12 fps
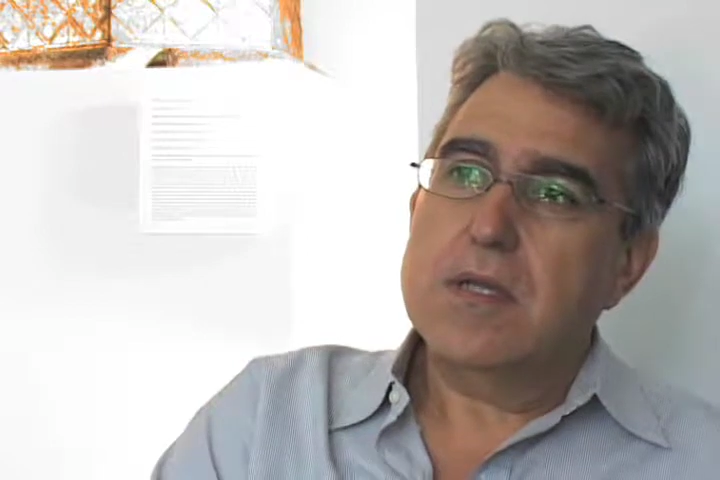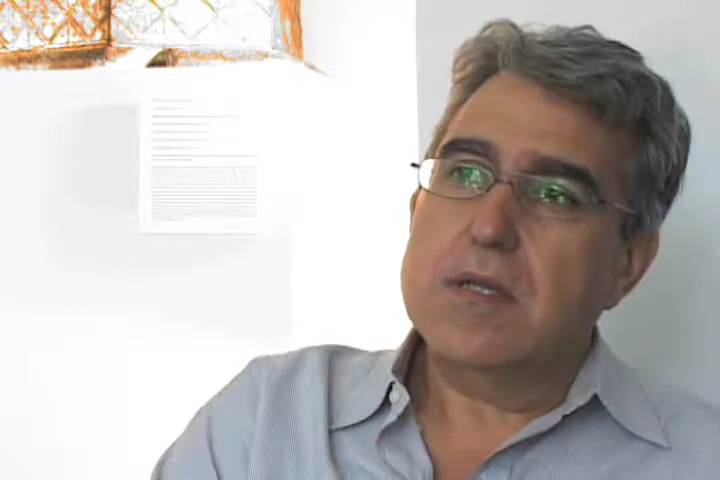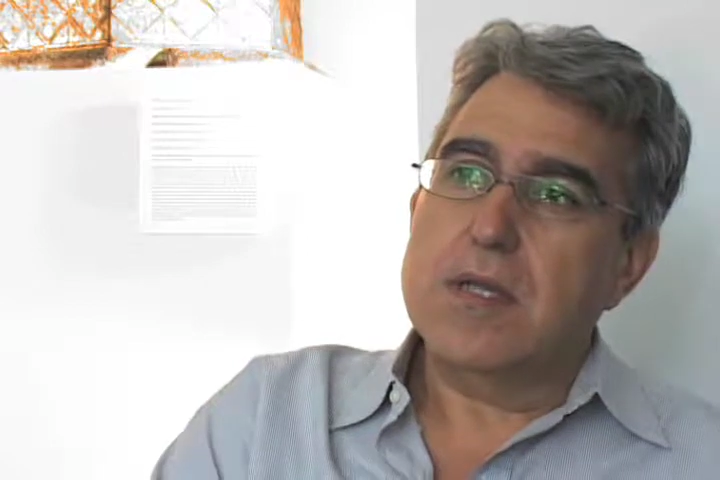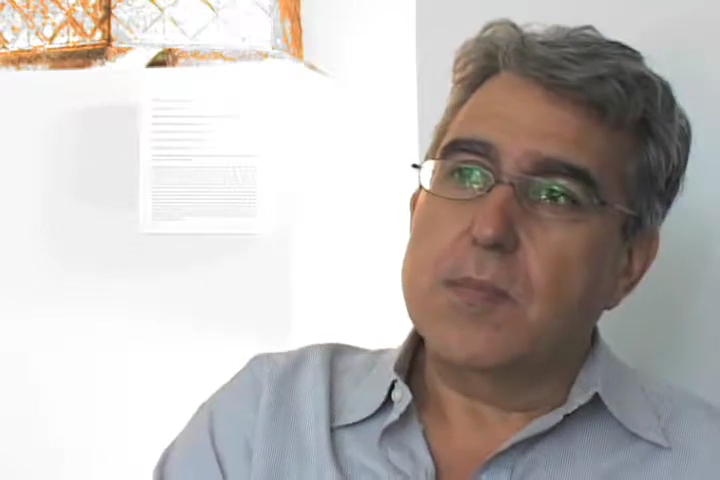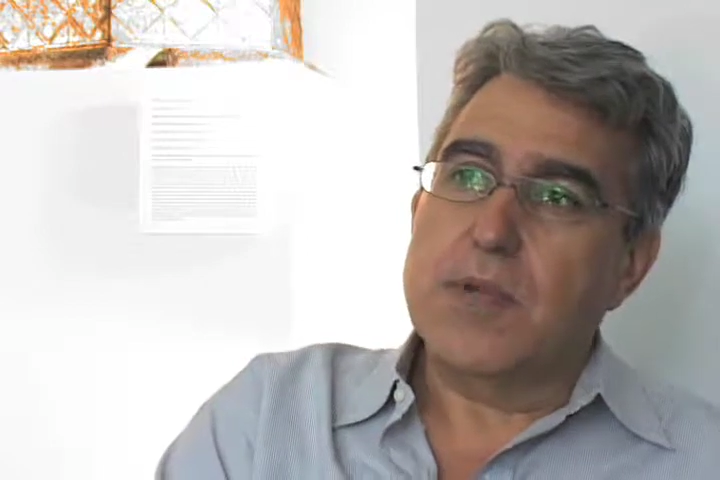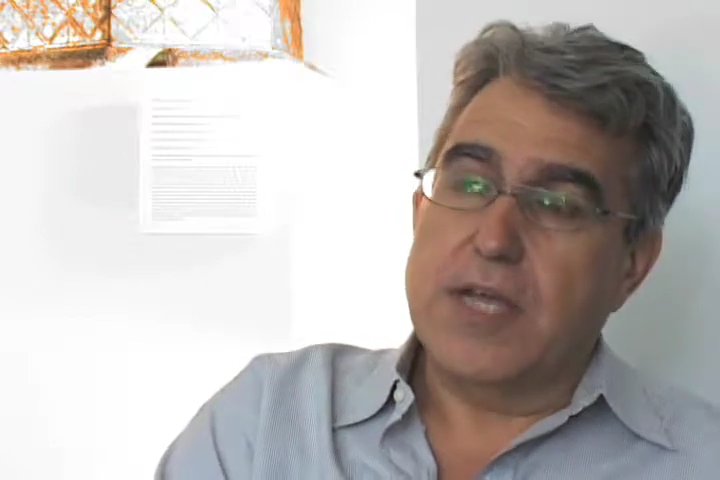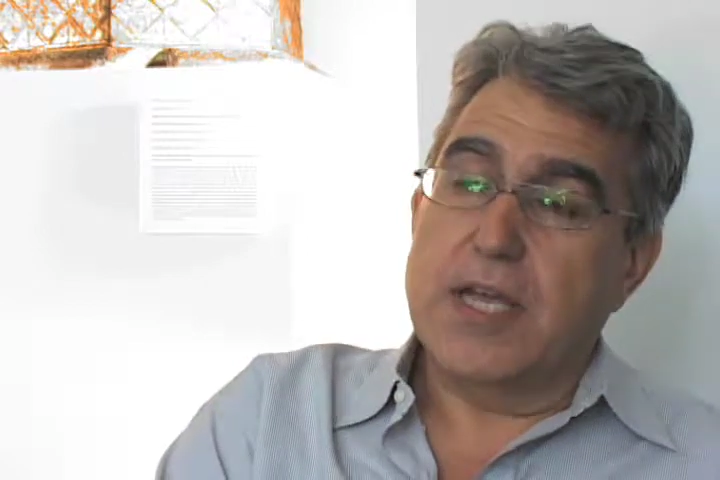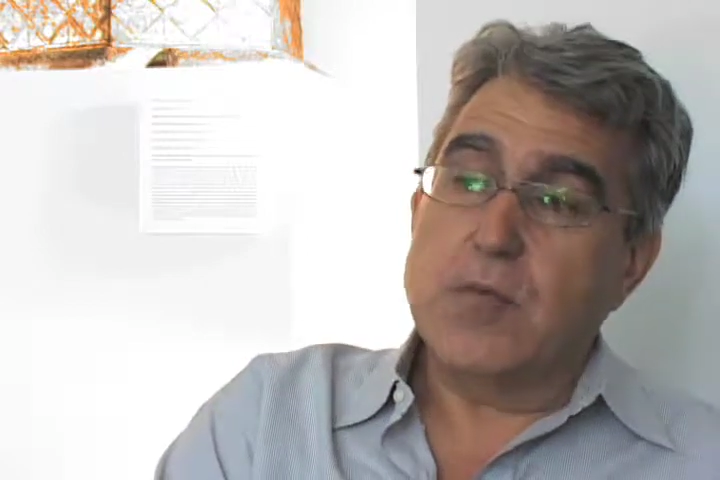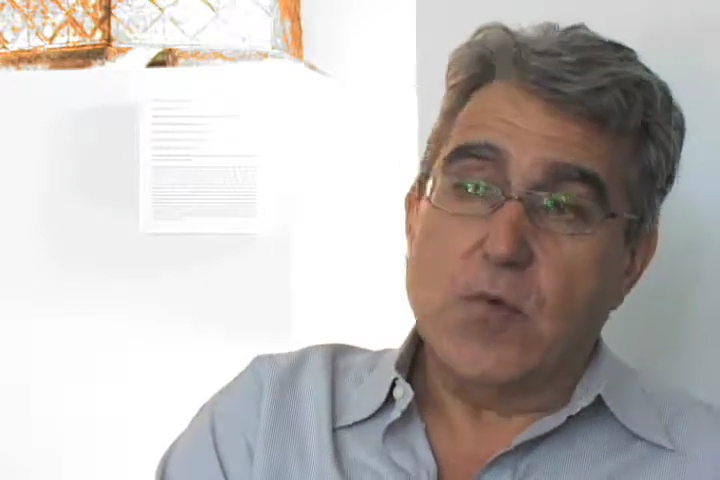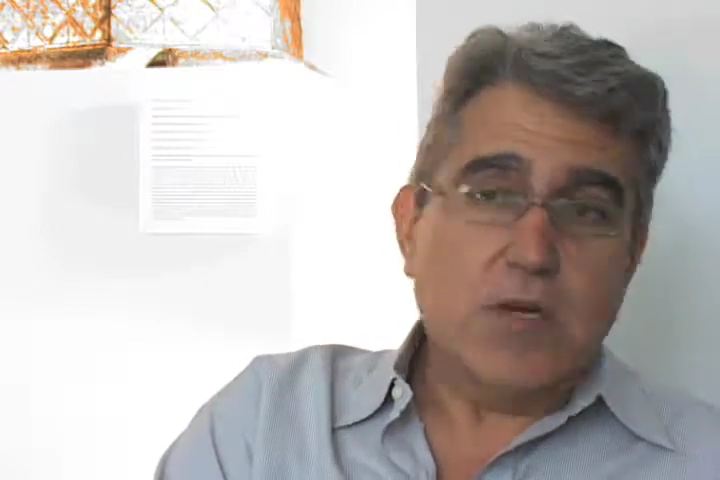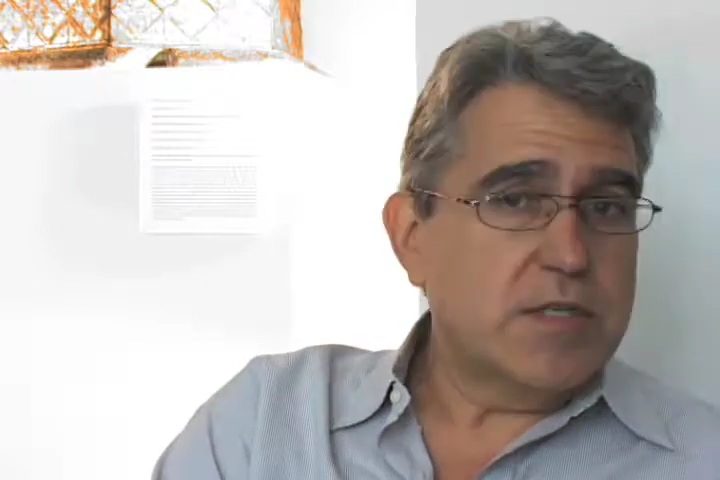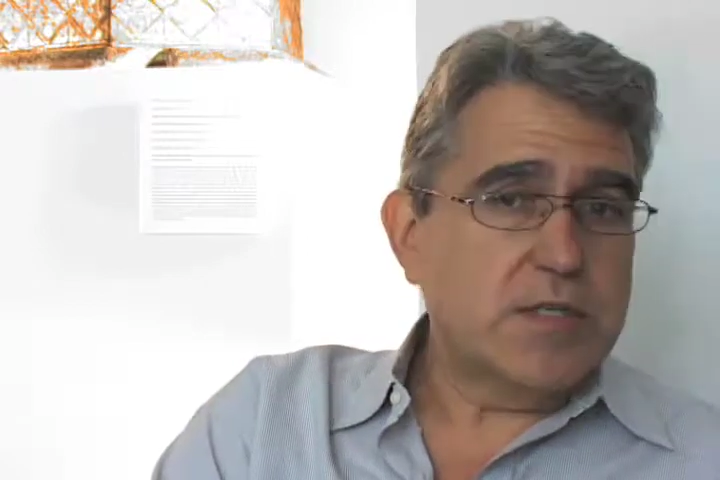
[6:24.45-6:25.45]
the plan
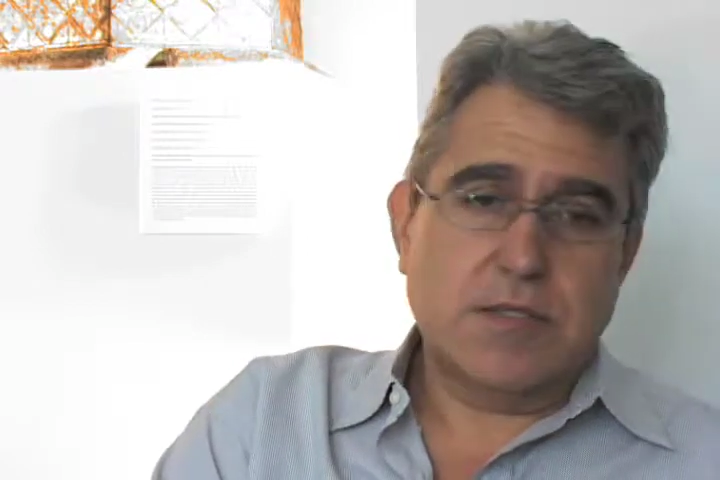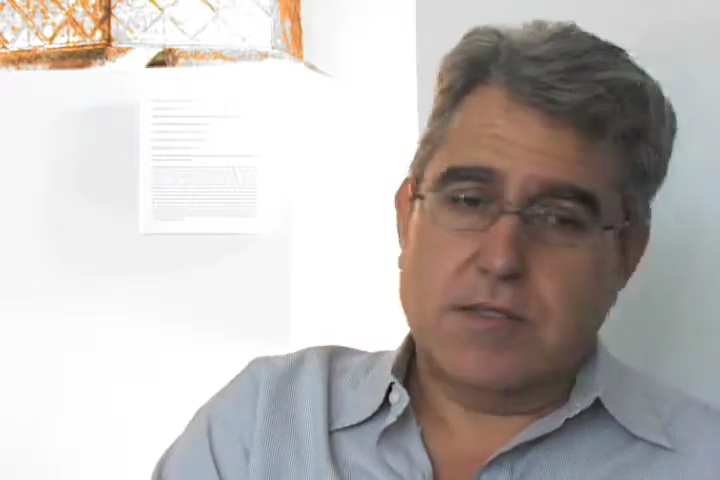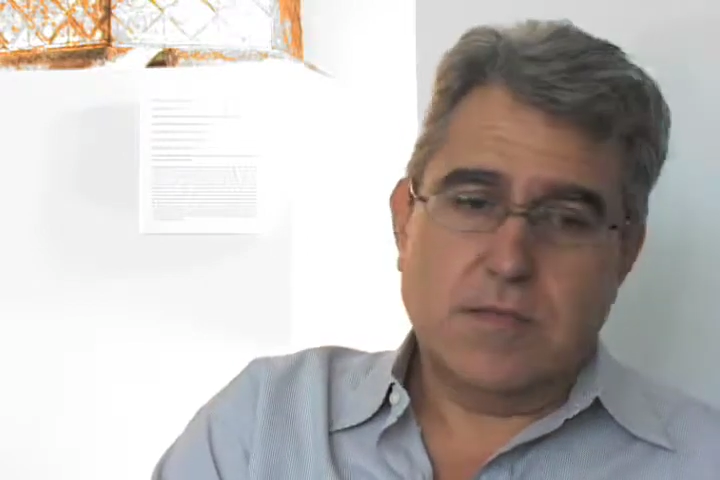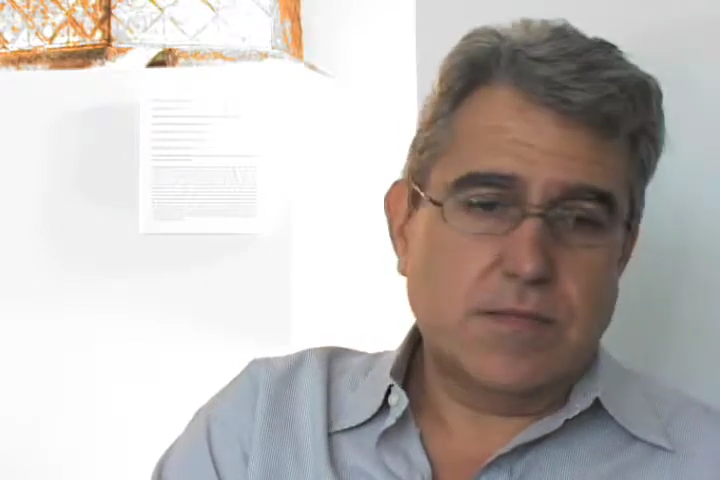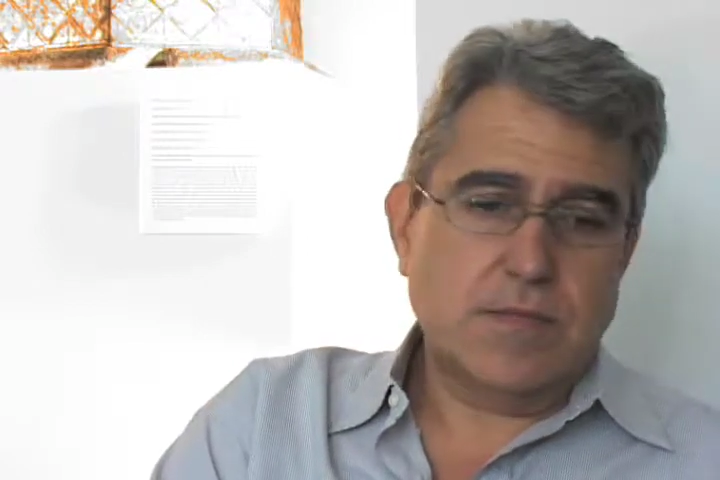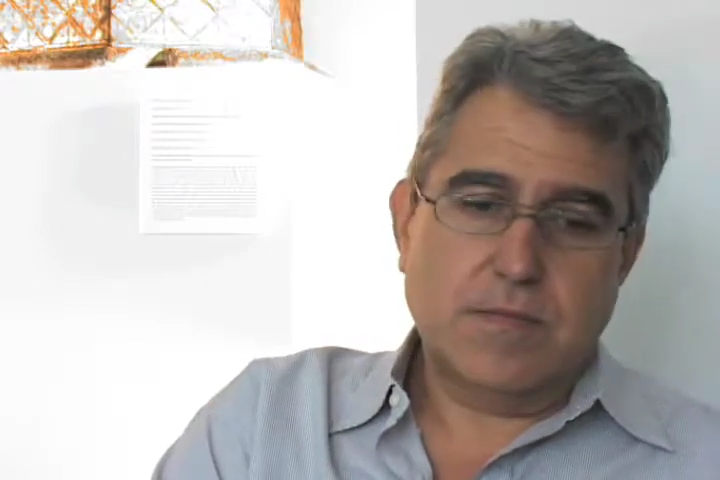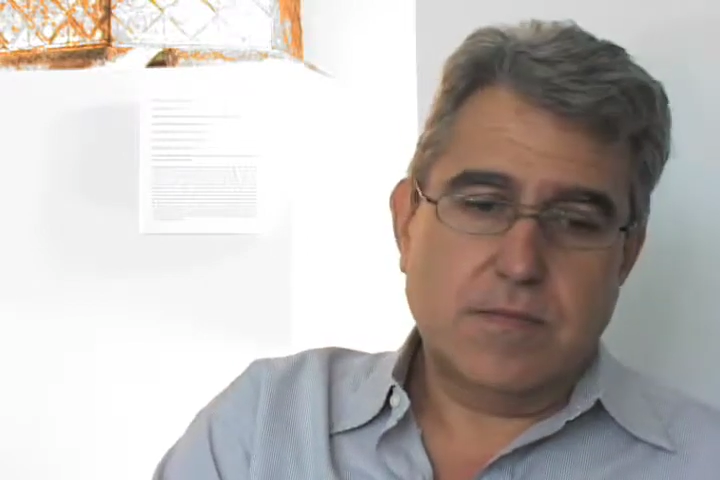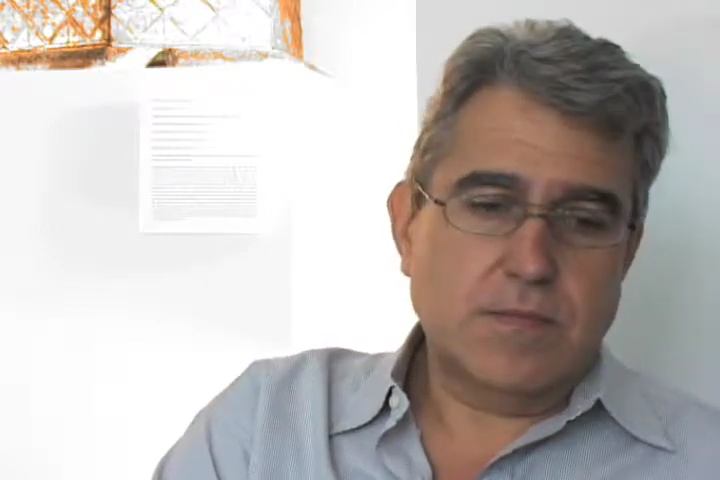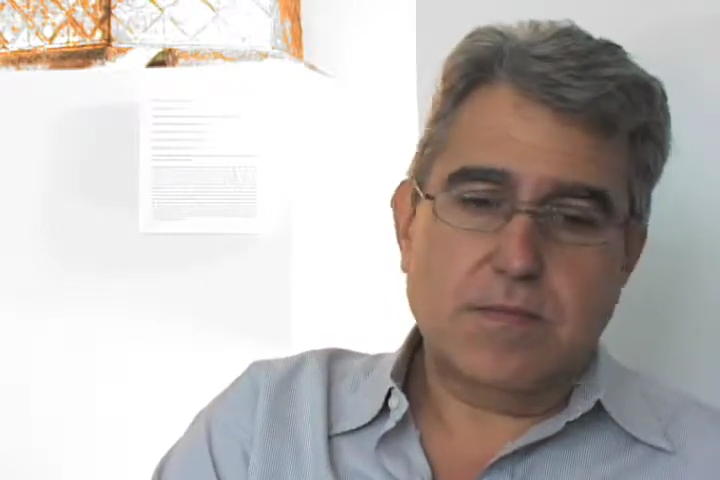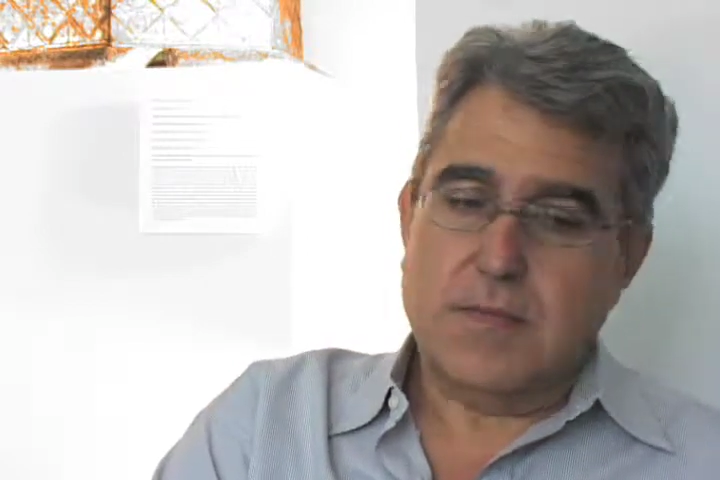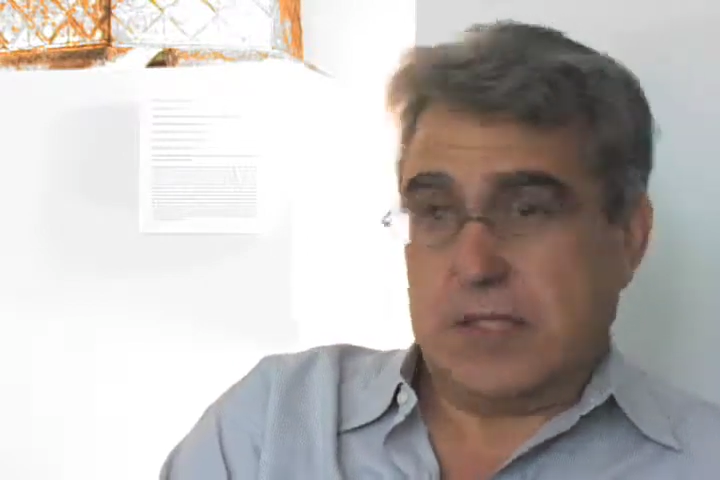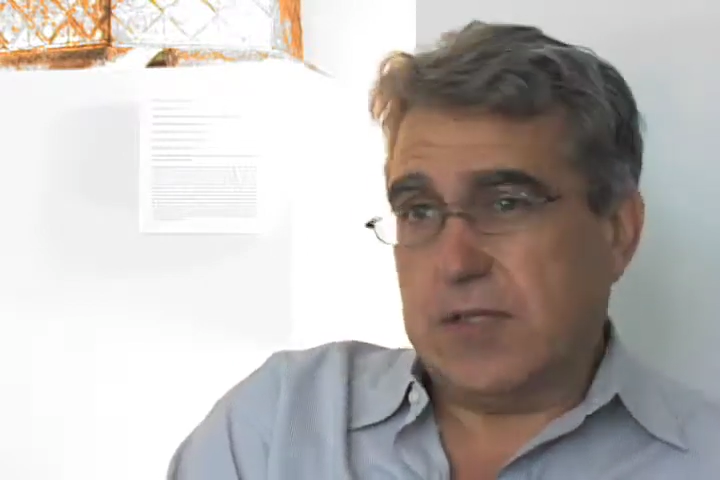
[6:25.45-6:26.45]
was
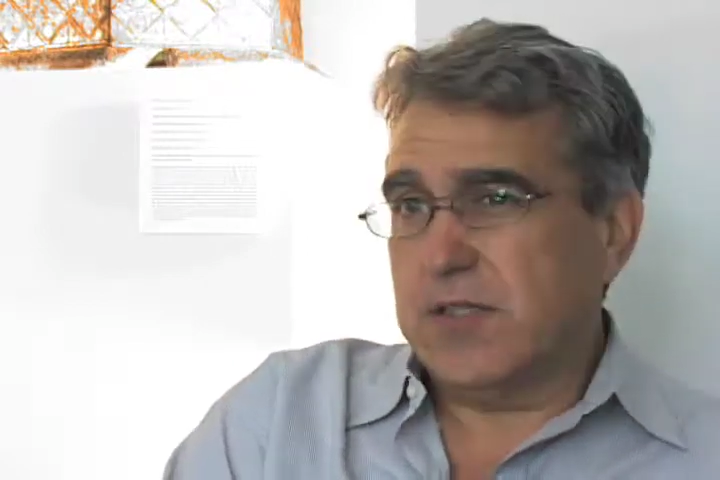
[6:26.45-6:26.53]
that